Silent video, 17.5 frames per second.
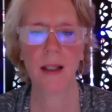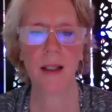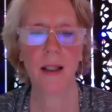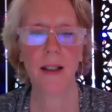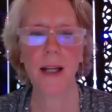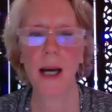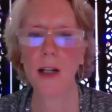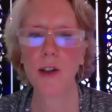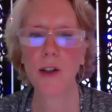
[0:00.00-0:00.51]

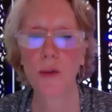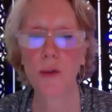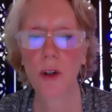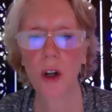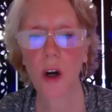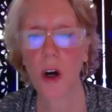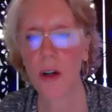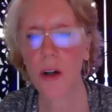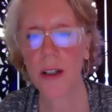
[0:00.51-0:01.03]
Natural
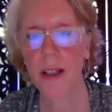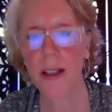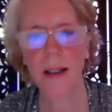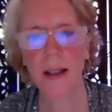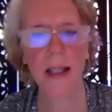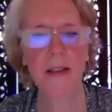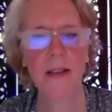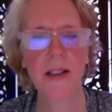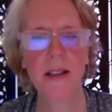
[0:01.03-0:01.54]
law
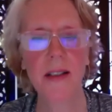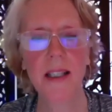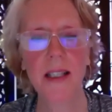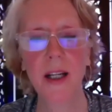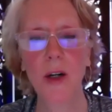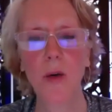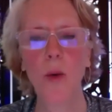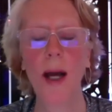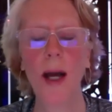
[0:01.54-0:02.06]
lets us
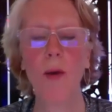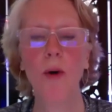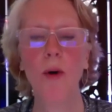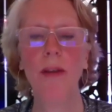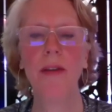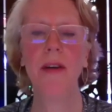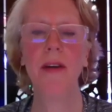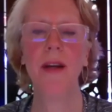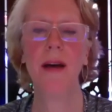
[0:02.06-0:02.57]
get away
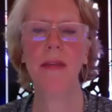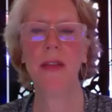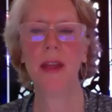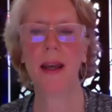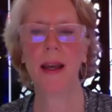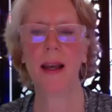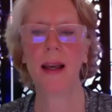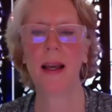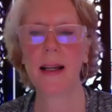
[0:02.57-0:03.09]
with
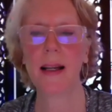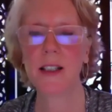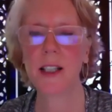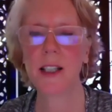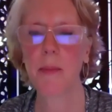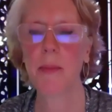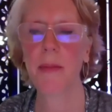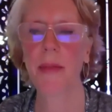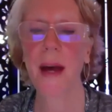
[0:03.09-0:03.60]
nothing
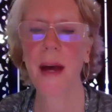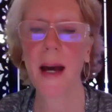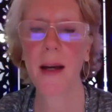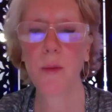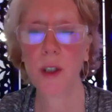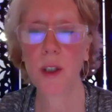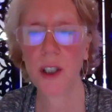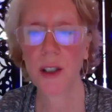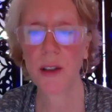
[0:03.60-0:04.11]
except that
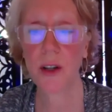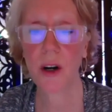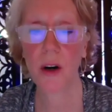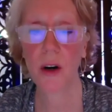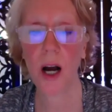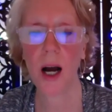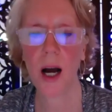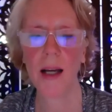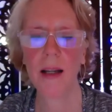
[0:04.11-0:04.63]
which is our
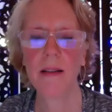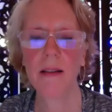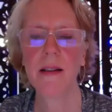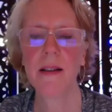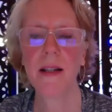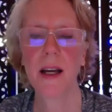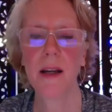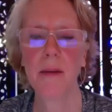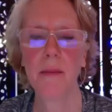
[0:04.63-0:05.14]

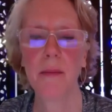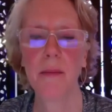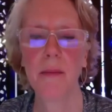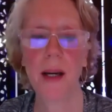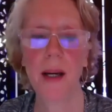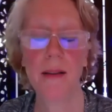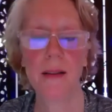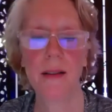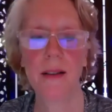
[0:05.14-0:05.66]
highest and
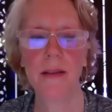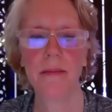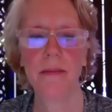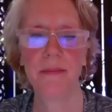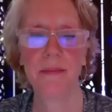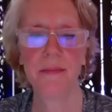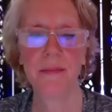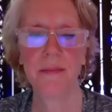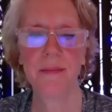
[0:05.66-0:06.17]
best.
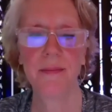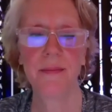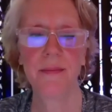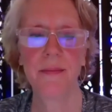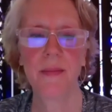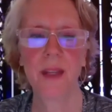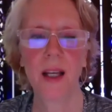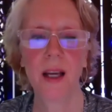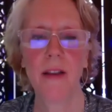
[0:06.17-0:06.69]

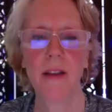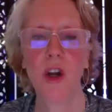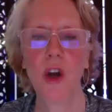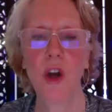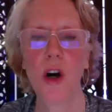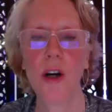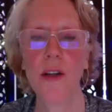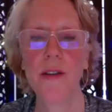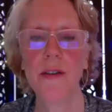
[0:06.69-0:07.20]
The
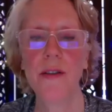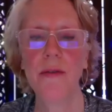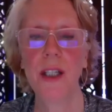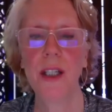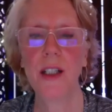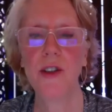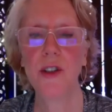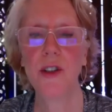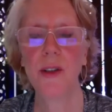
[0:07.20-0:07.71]
laws of
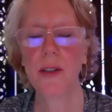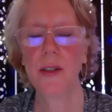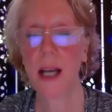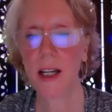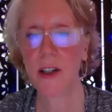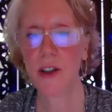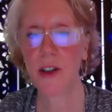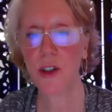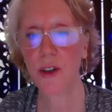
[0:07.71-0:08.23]

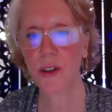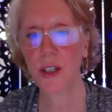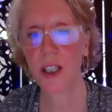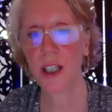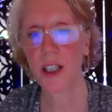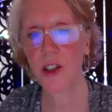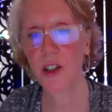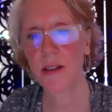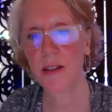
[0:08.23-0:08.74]
nature
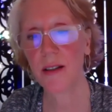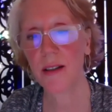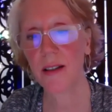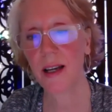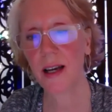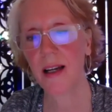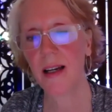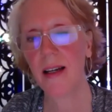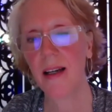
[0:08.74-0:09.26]
teach us
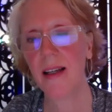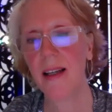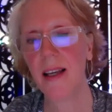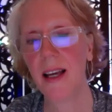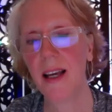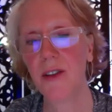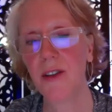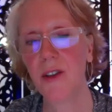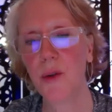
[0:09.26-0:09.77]
again and
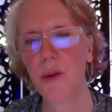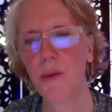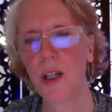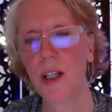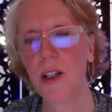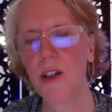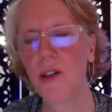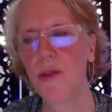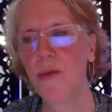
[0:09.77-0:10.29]
again to
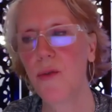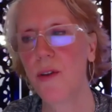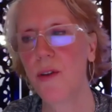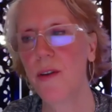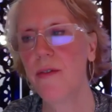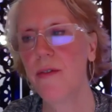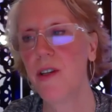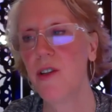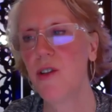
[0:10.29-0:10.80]
reach for
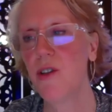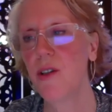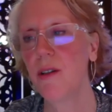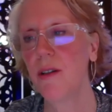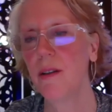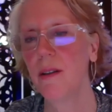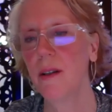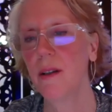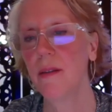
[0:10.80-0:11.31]
the
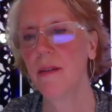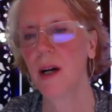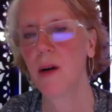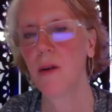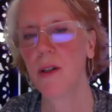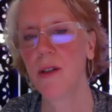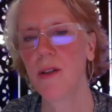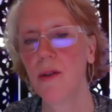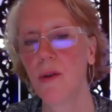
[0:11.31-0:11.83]
vision of
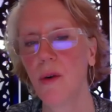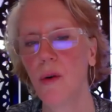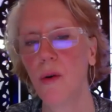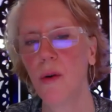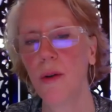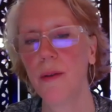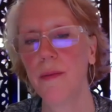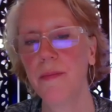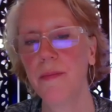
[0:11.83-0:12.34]
our soul.